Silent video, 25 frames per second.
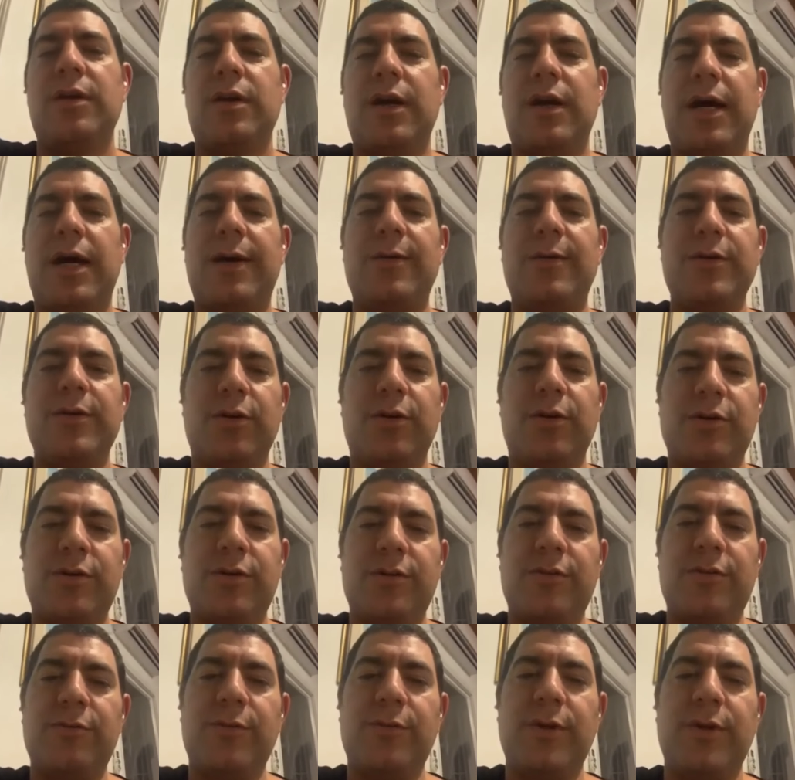Our
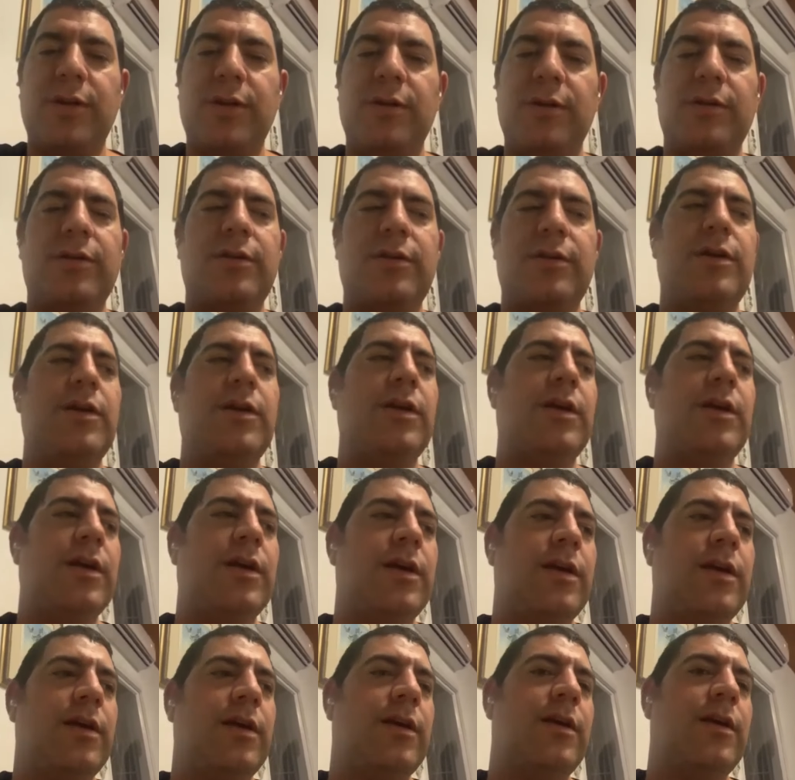doctors will
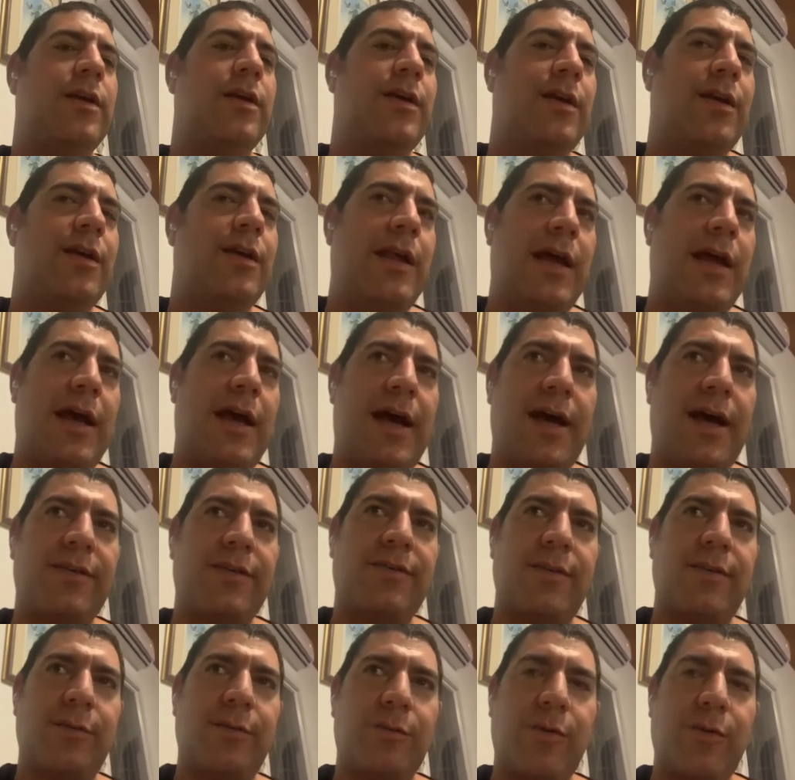
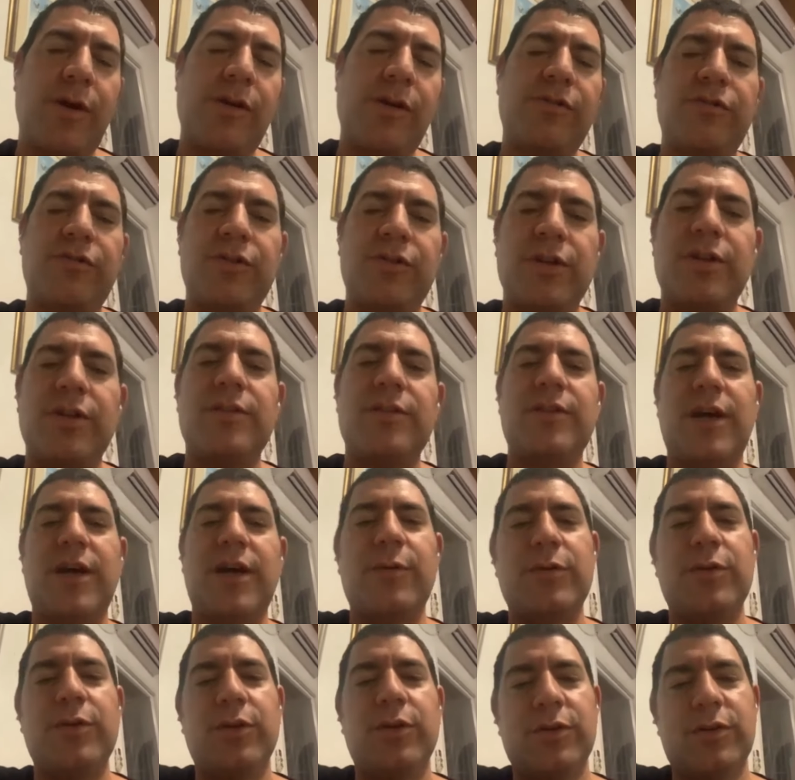ask them questions.
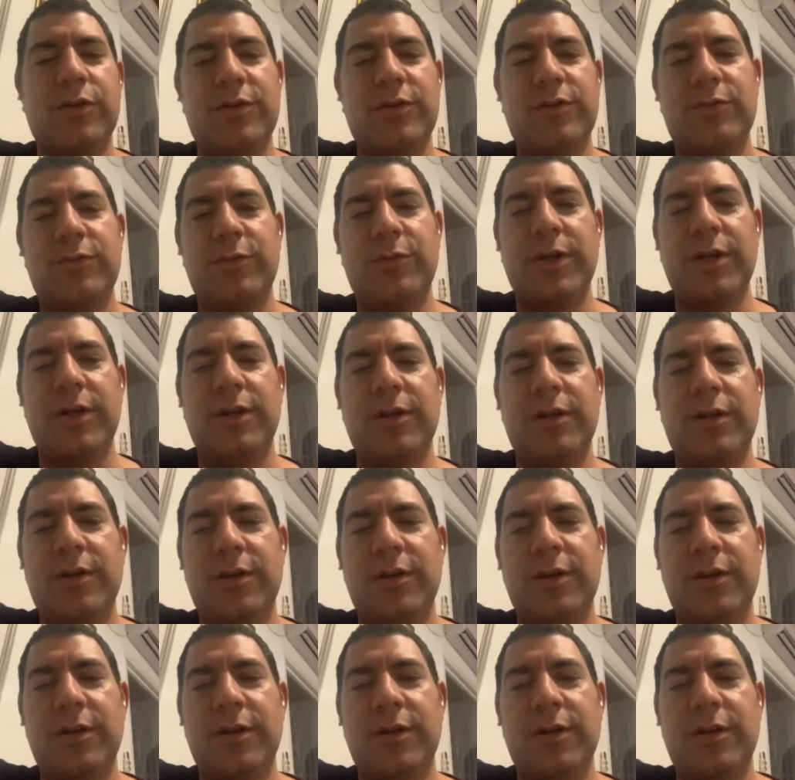Our doctors will